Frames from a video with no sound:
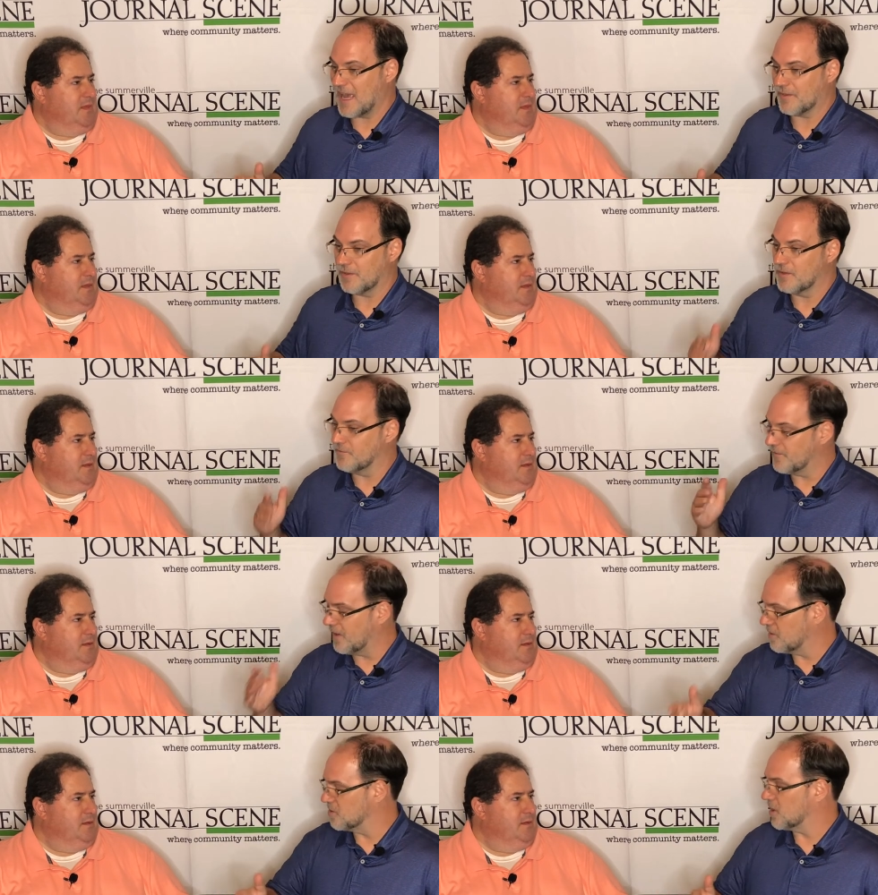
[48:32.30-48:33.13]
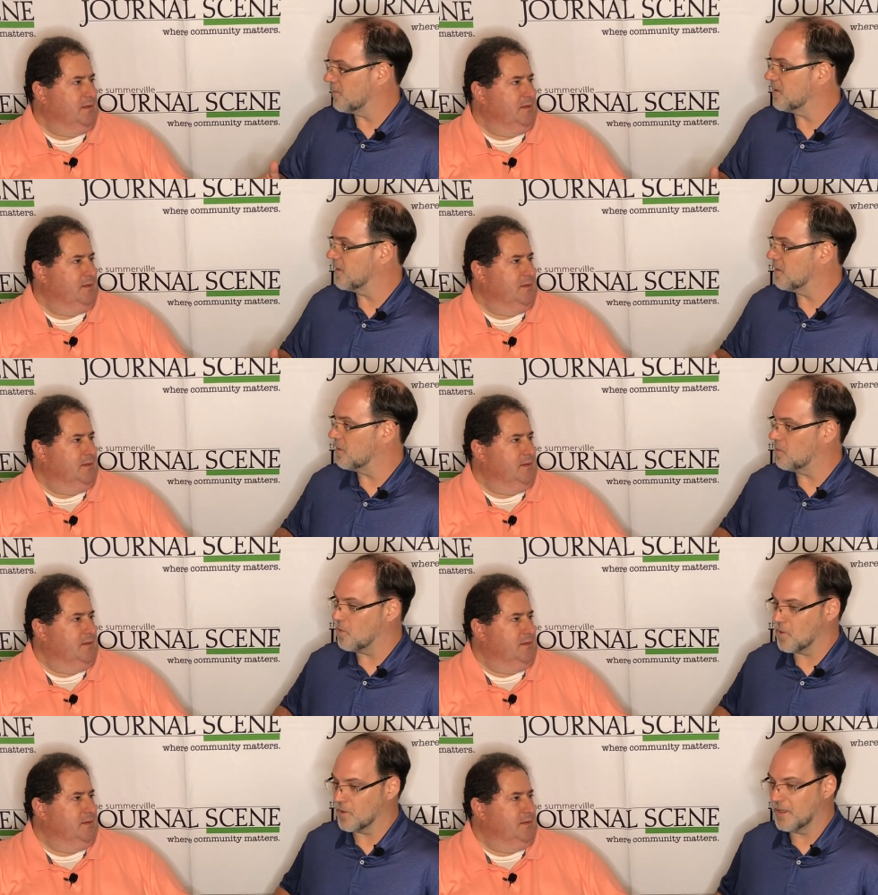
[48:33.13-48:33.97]
Speaker 1: athlete, very deserving of the
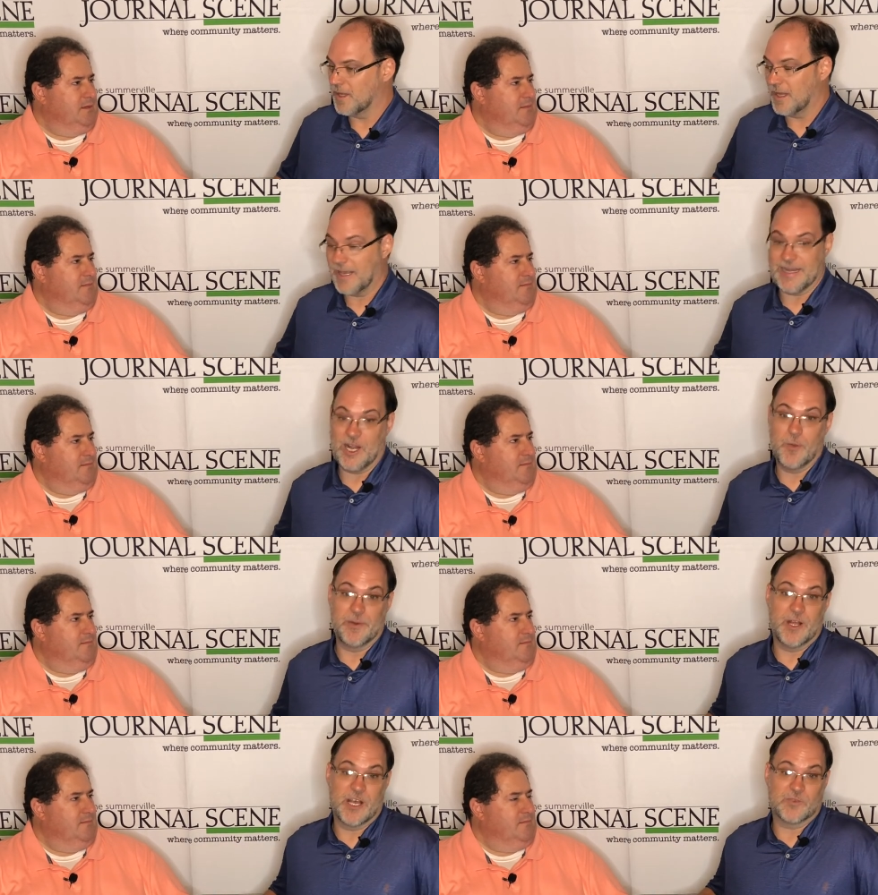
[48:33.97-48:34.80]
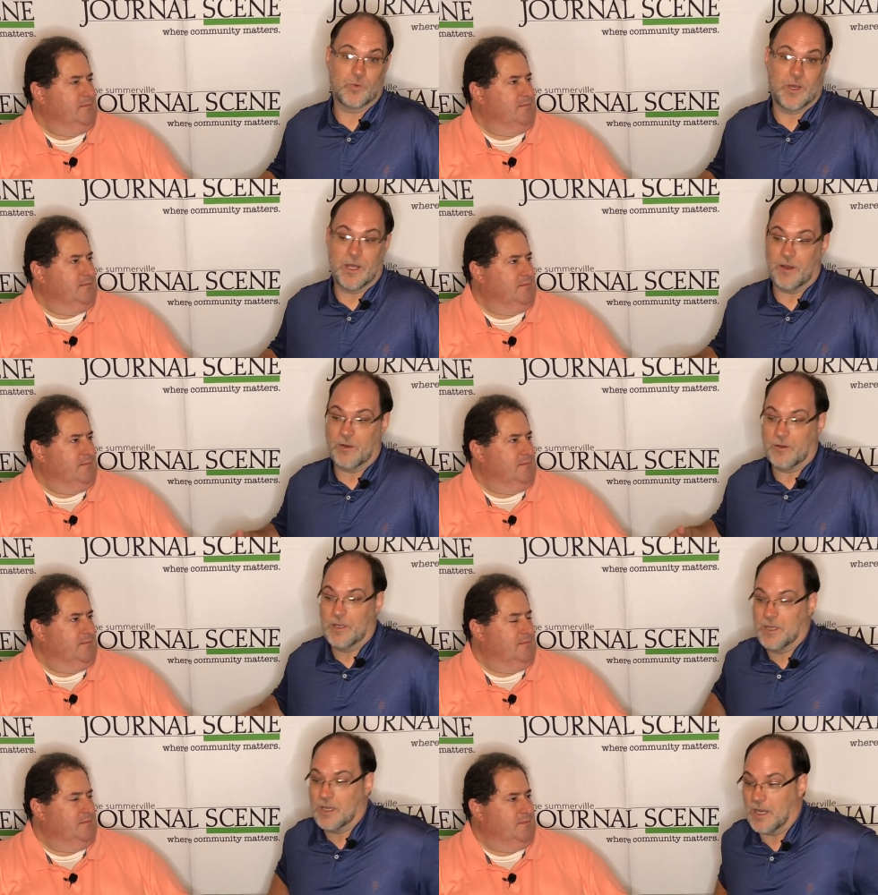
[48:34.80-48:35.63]
award, and I hope he does
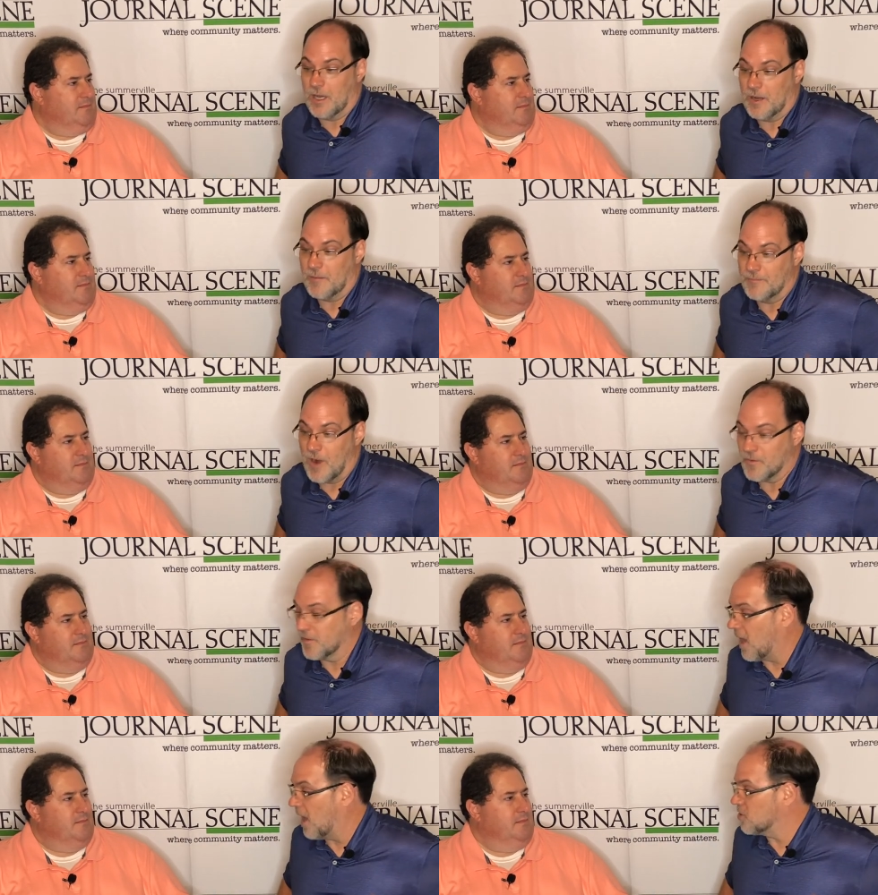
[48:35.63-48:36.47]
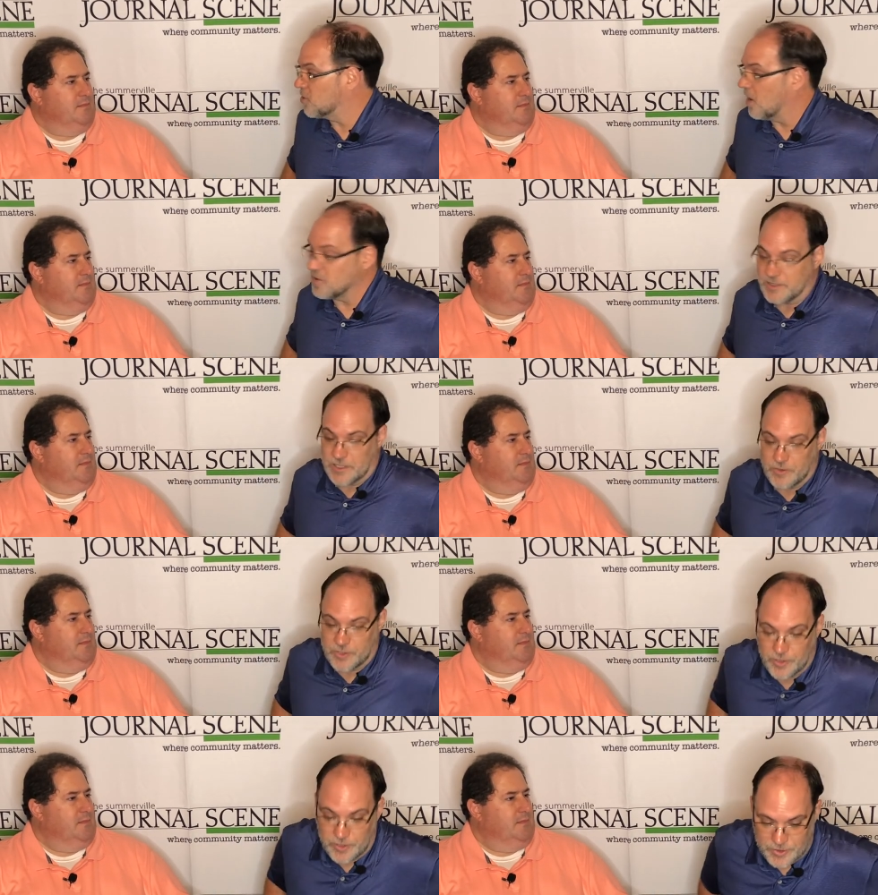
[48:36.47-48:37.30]
well um, over at the College of Charleston. Go
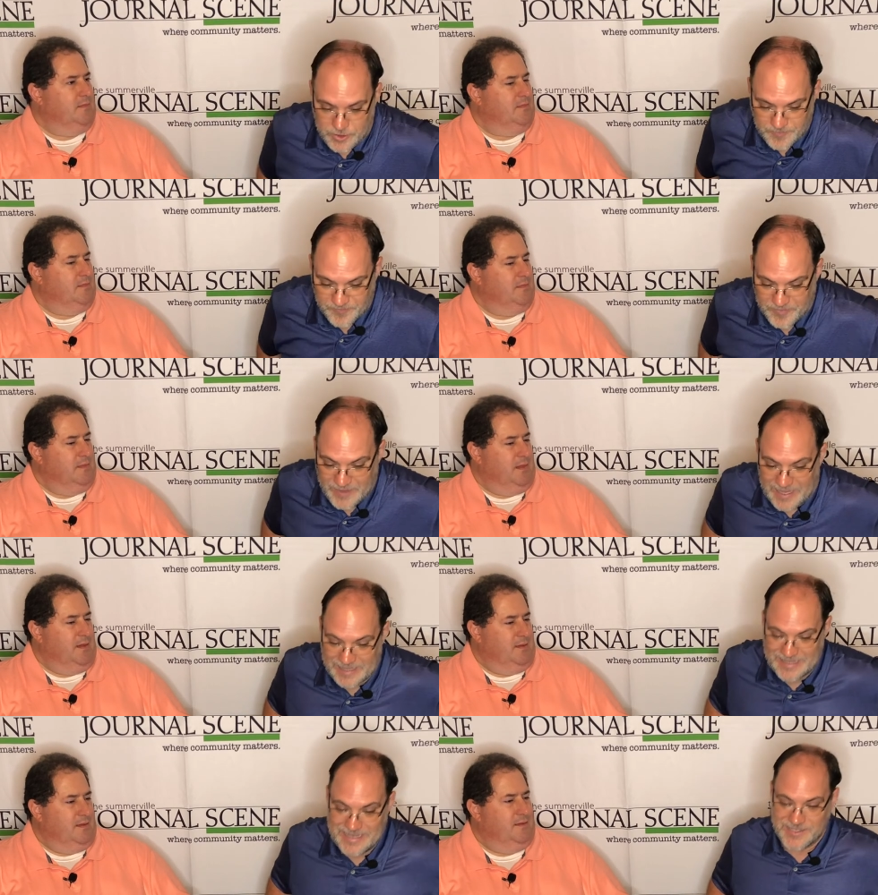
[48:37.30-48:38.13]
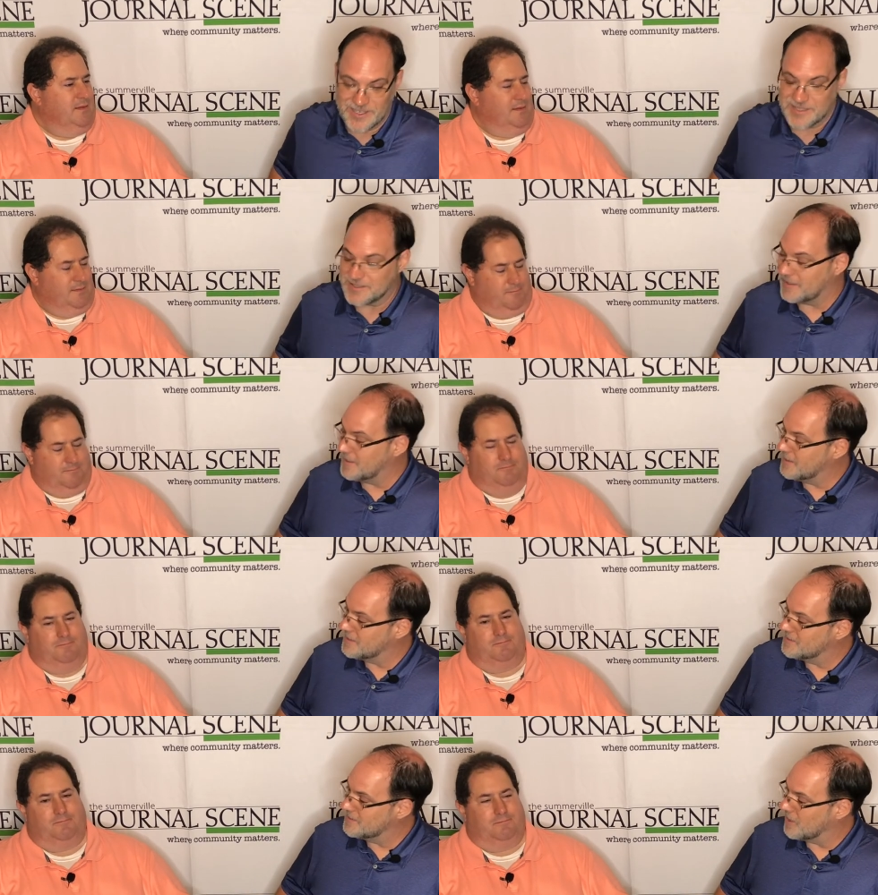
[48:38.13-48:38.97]
Cougars! That leads us
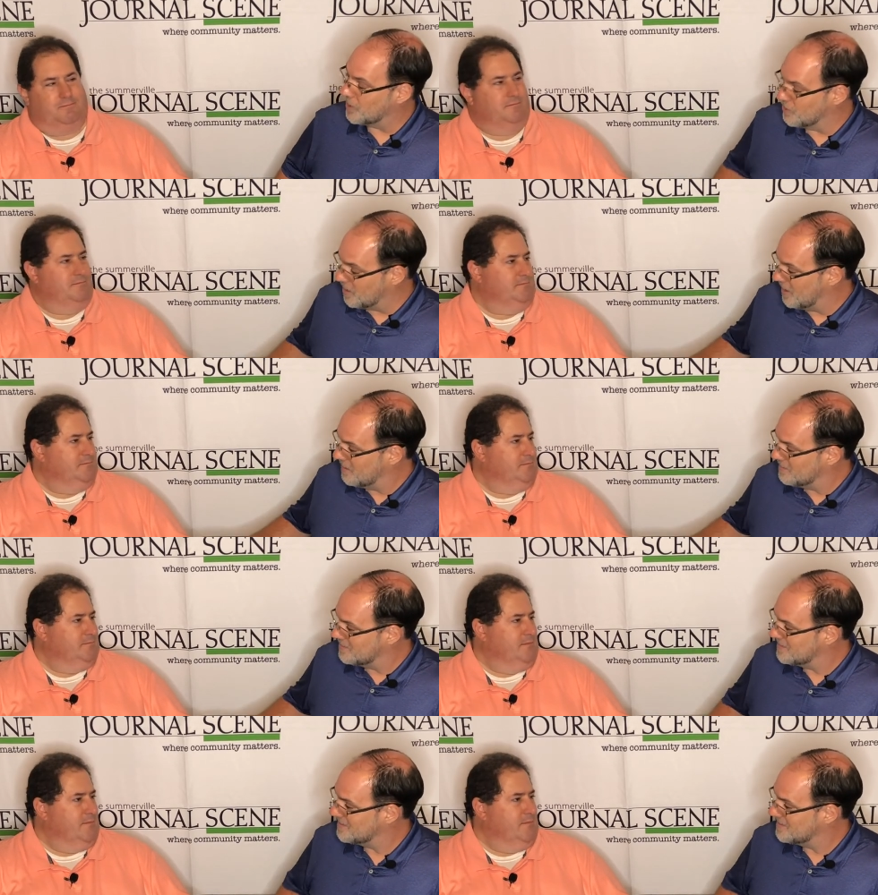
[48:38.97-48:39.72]
in. Are you done?